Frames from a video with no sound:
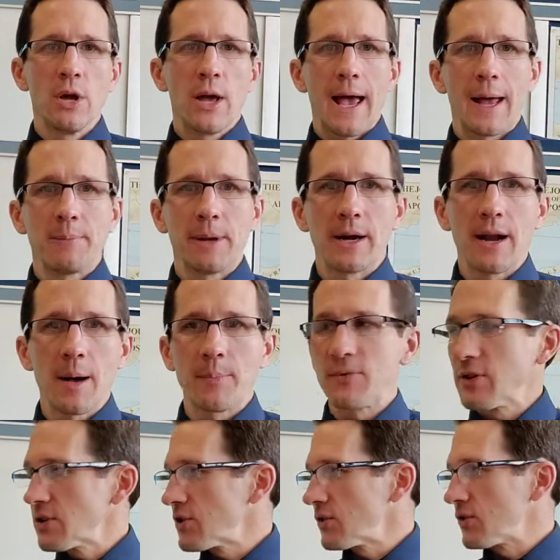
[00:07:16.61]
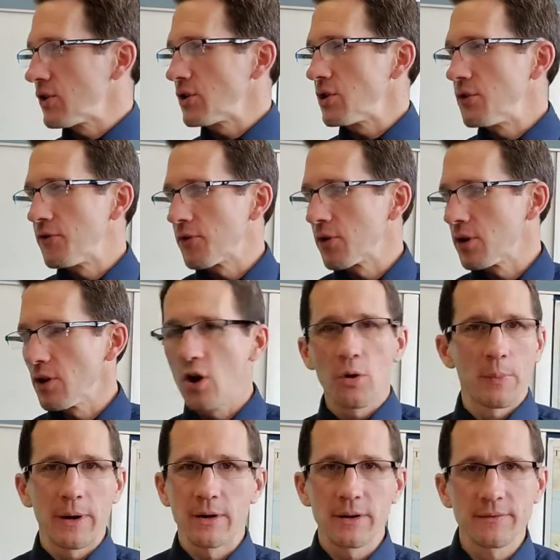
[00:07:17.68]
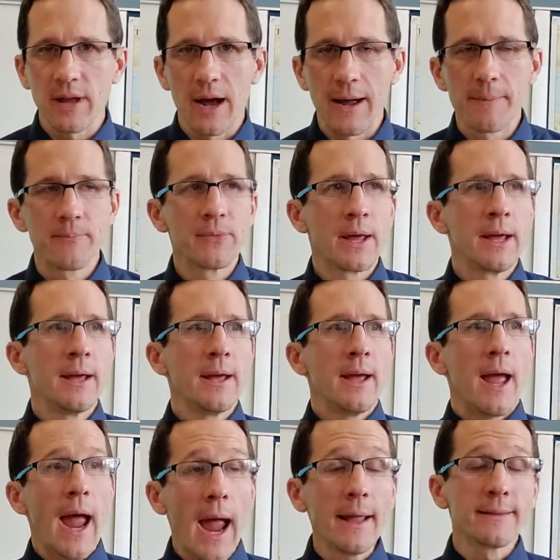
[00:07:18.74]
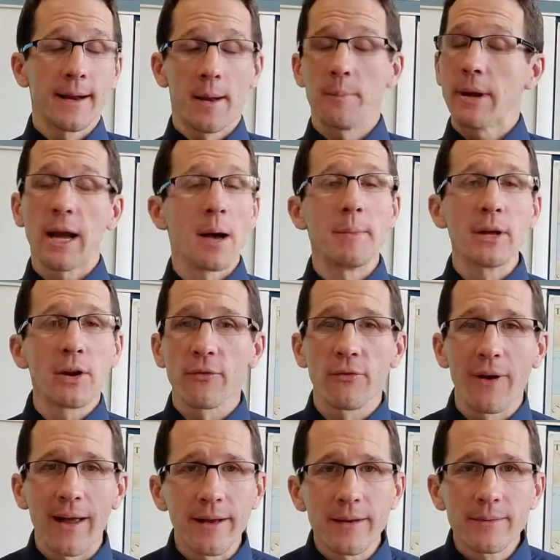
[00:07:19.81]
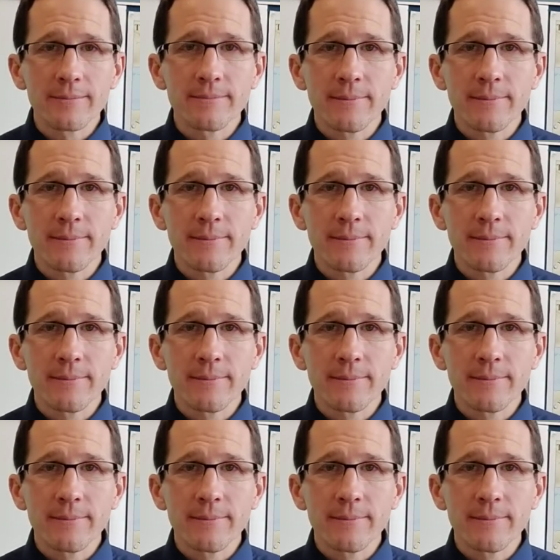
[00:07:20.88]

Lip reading: had been in opposition to you for a long period of time ended up becoming your friend.